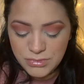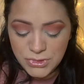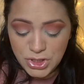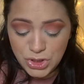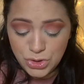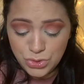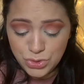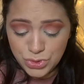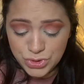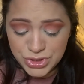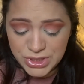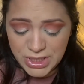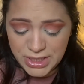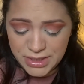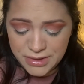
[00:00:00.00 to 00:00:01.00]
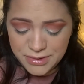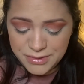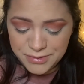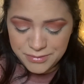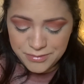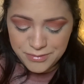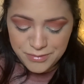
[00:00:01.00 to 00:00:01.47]
the neutral side,
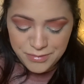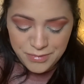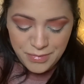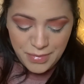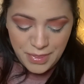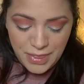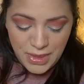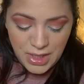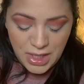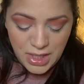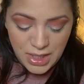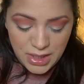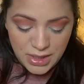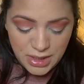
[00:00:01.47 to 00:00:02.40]
and